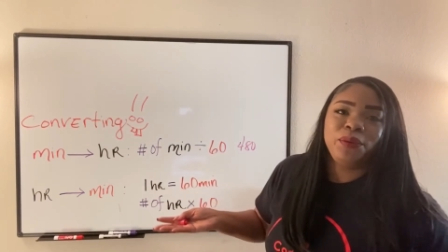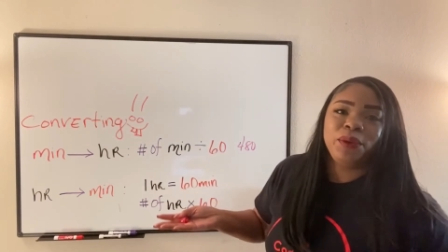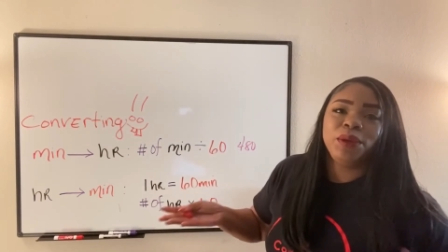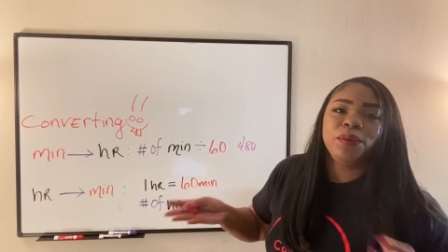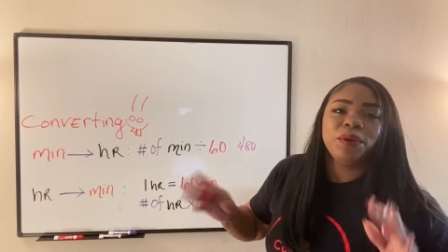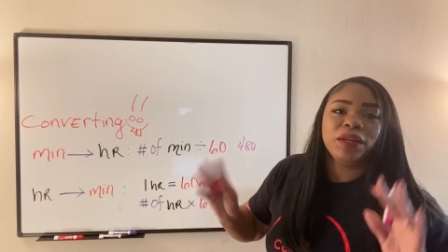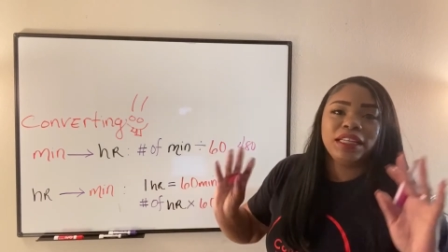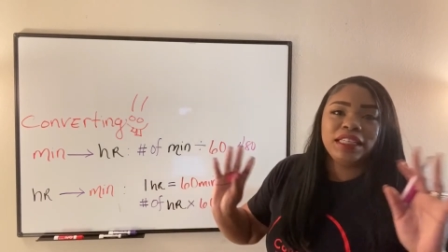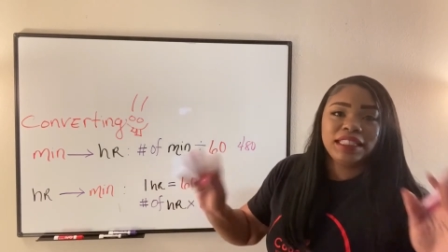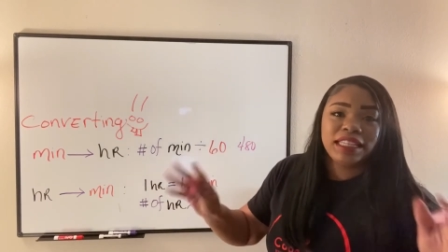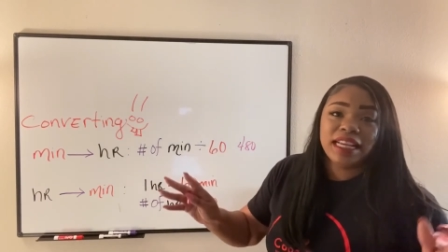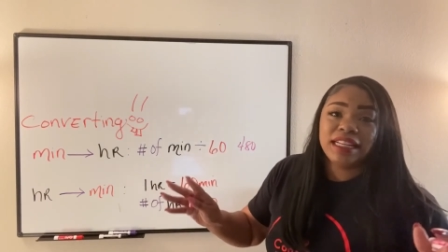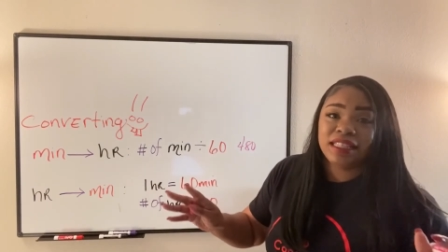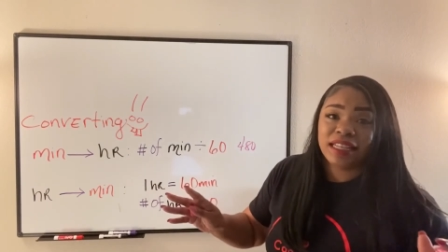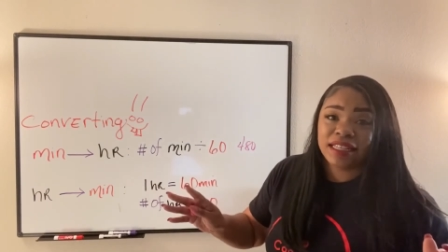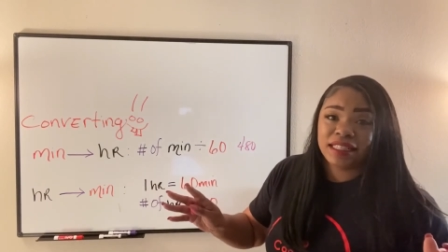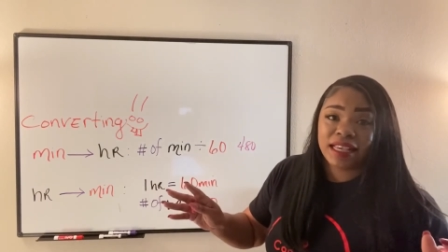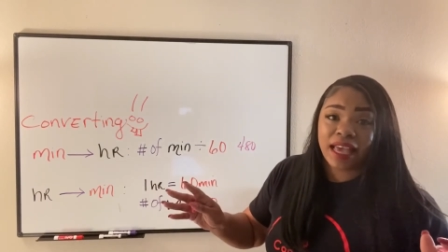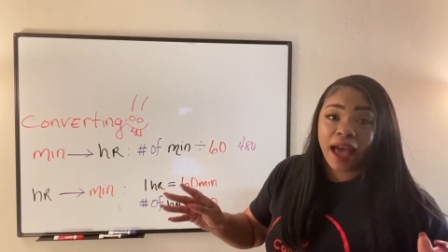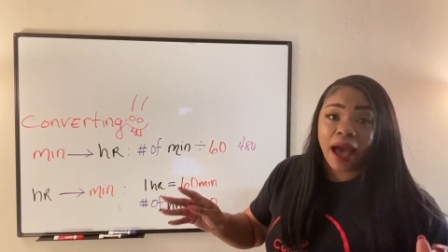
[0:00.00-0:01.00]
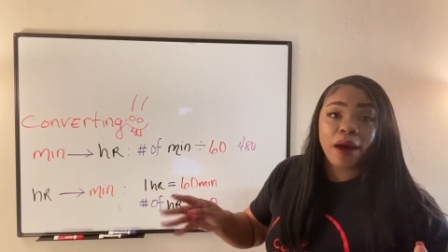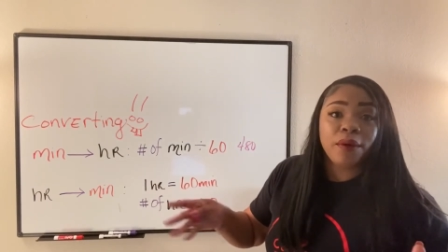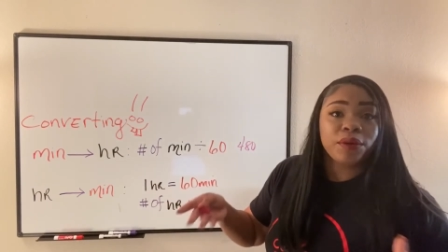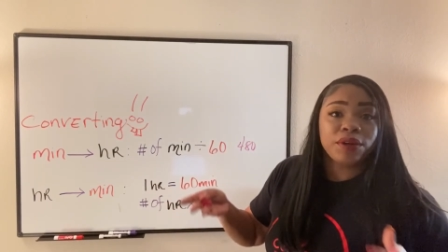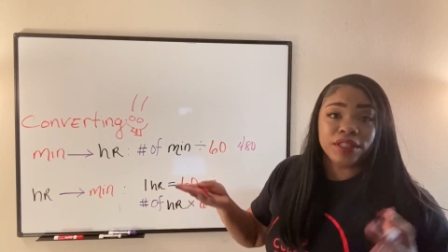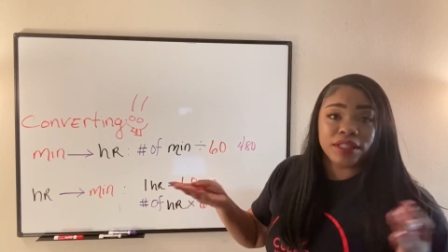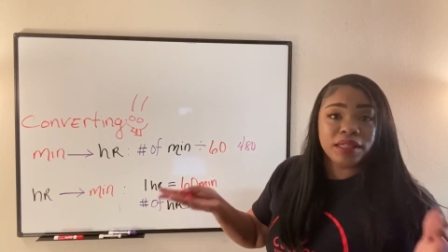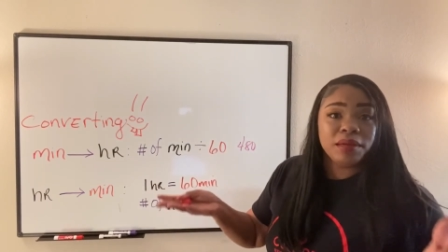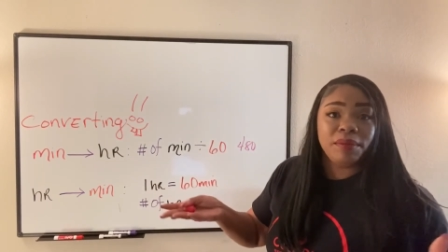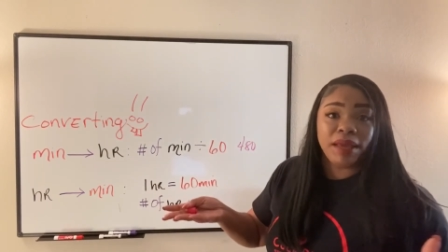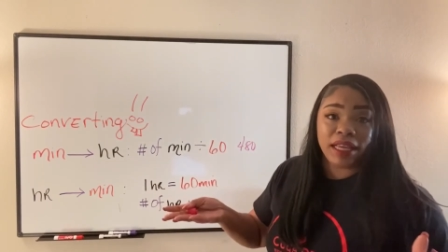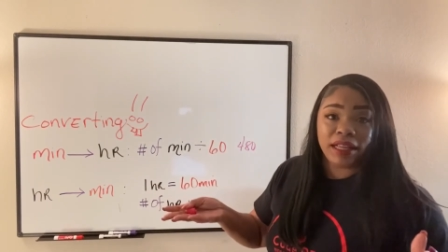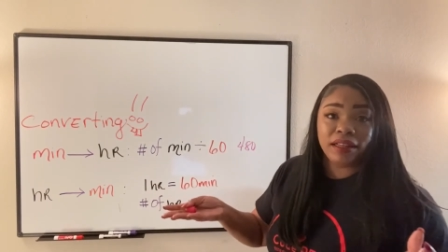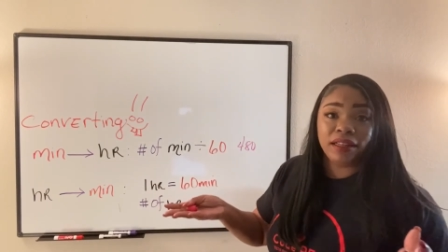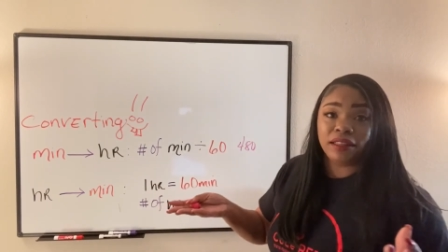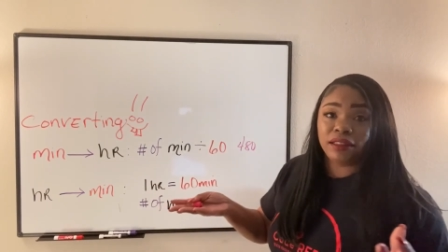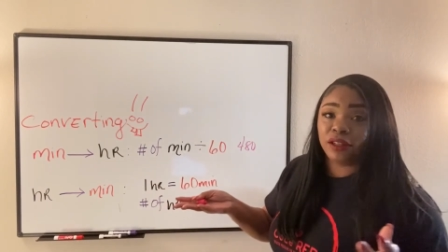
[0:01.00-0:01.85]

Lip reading: We want to change that to hours to make it a